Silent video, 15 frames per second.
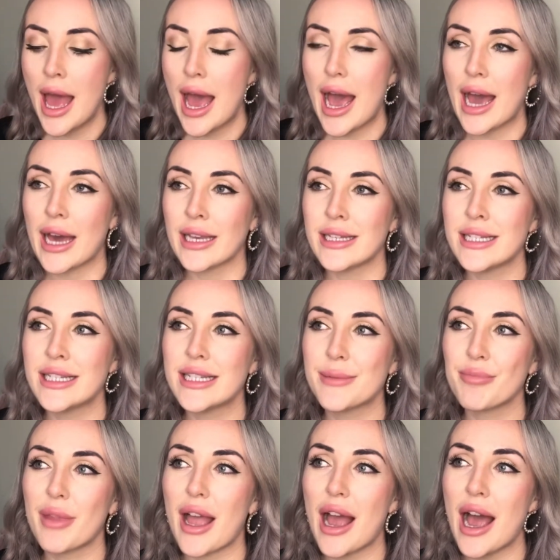And
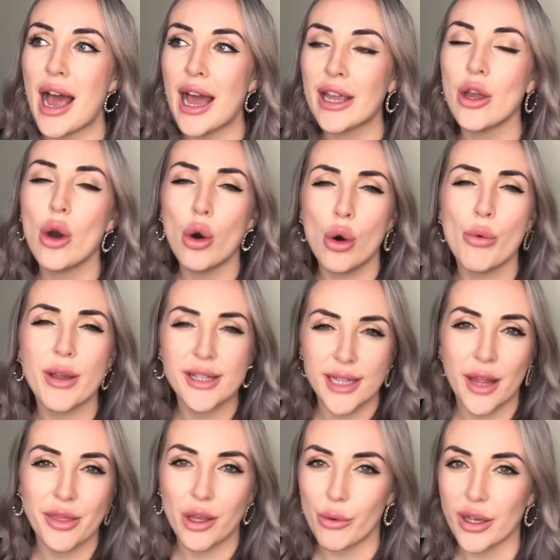I always
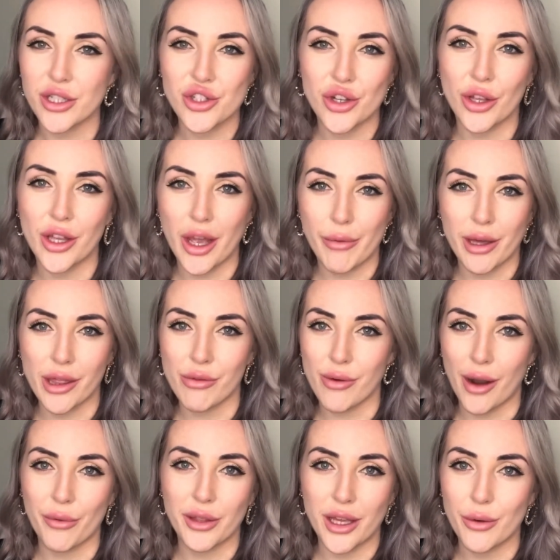had the question going
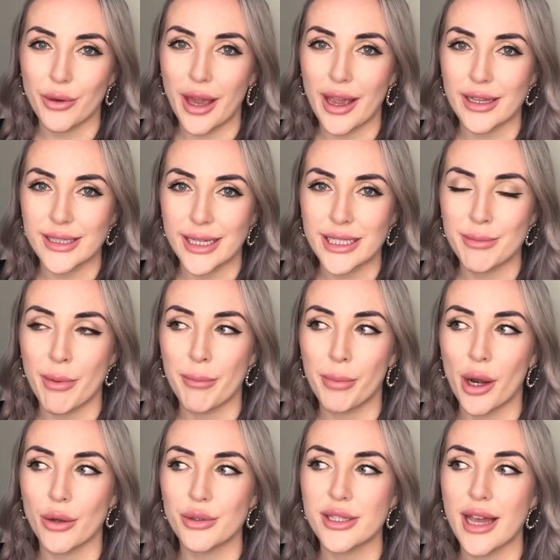throughout the U K assessment
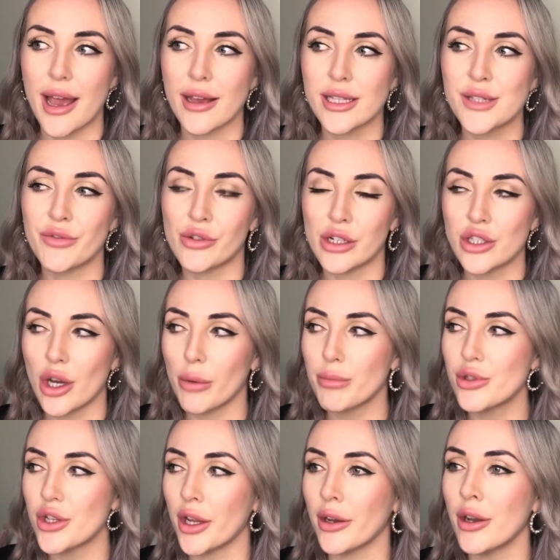process for
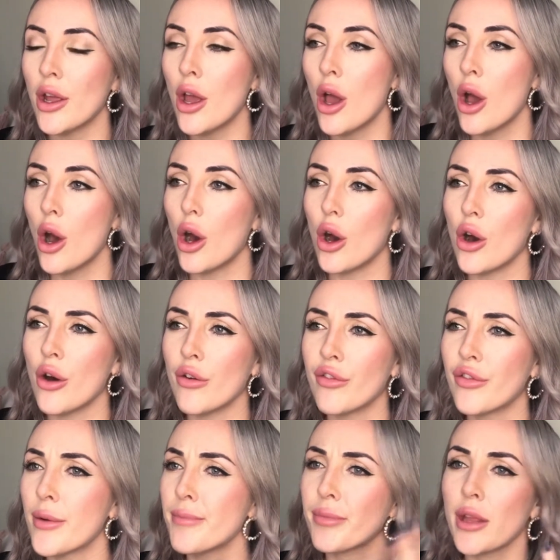adoption of,
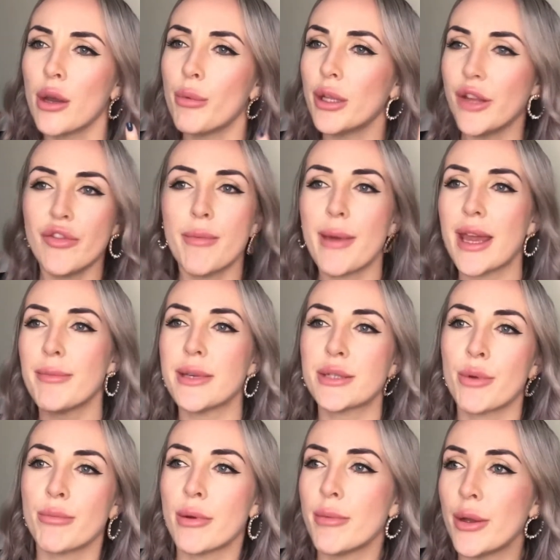well, if a baby's
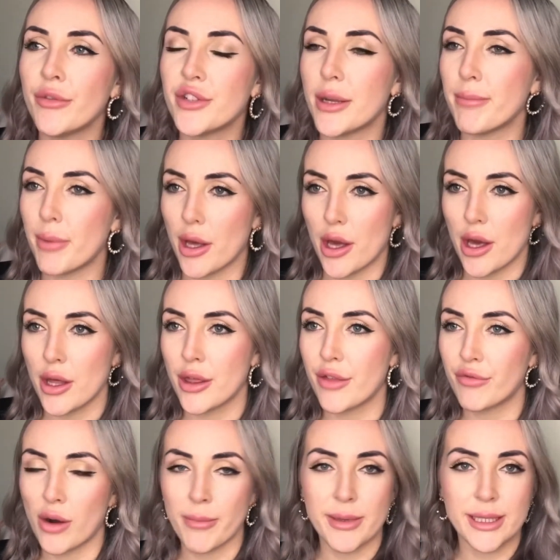been removed at birth
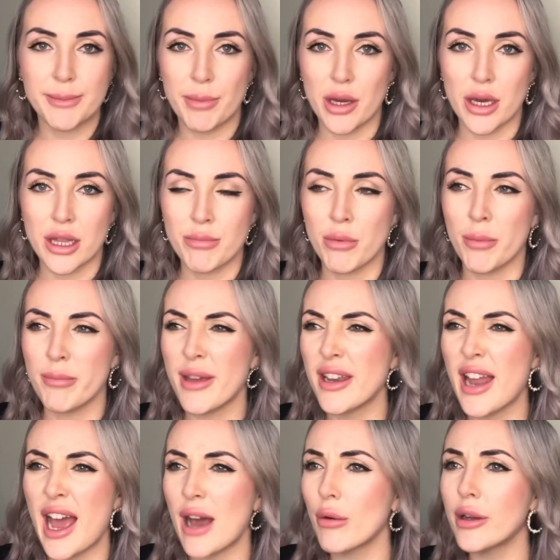from its birth mum, then
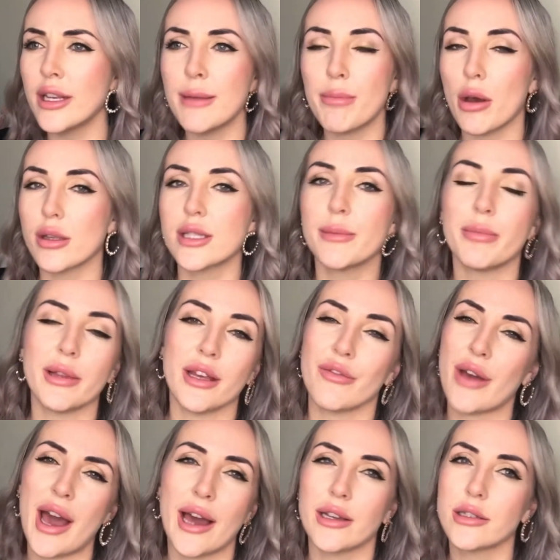how can it possibly have
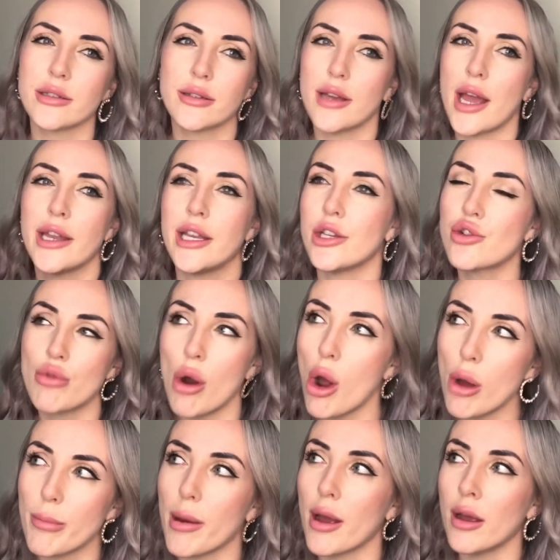had any
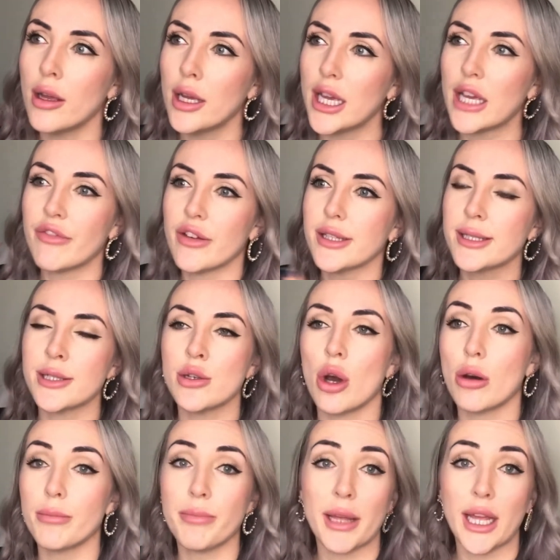trauma if it's
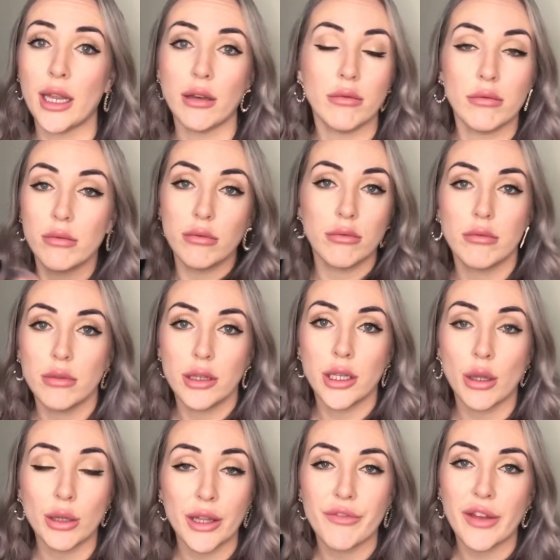not been, you know,
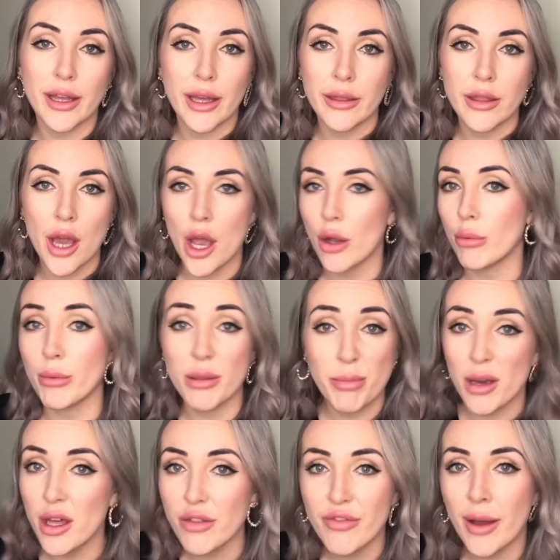living in the home with
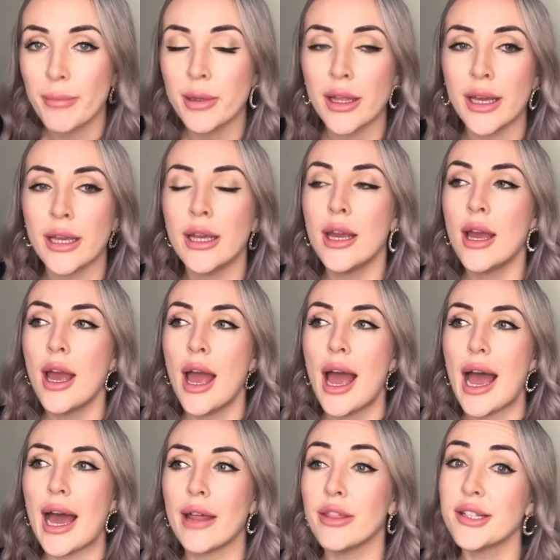birth family?
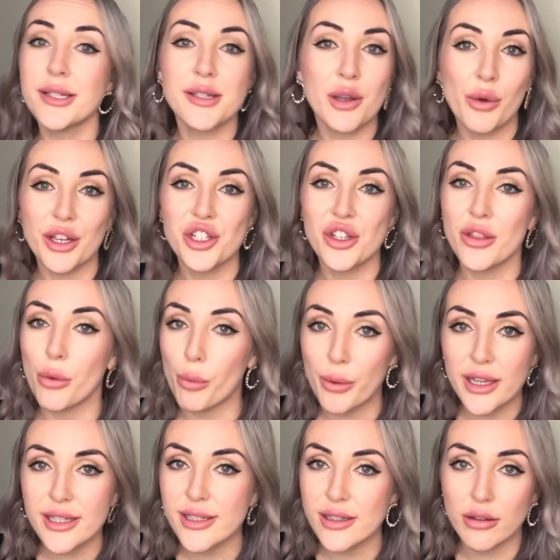And this is a question that we
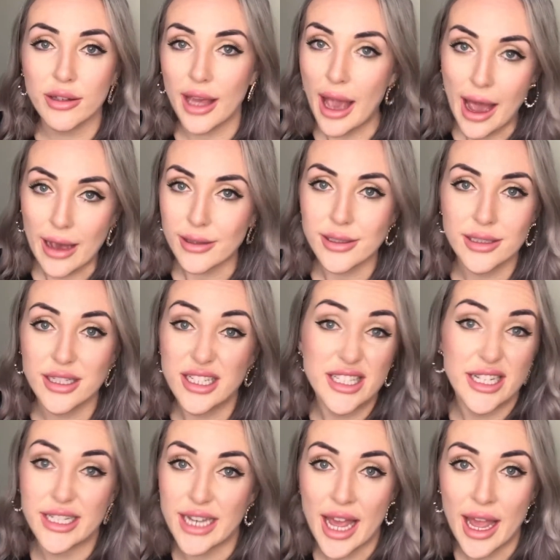still get asked
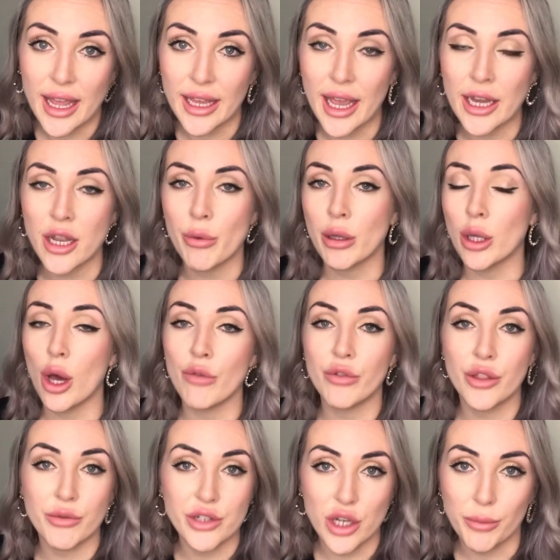today. I know a lot of
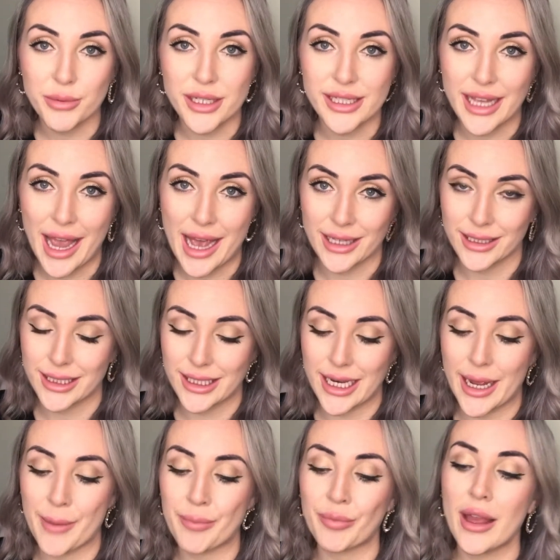other adopters get asked
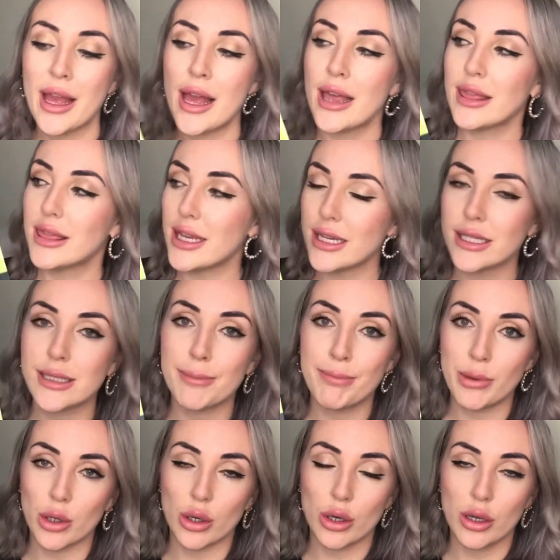it. This
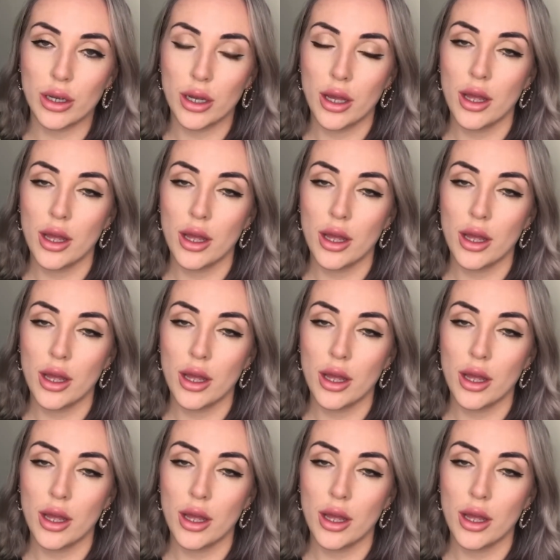book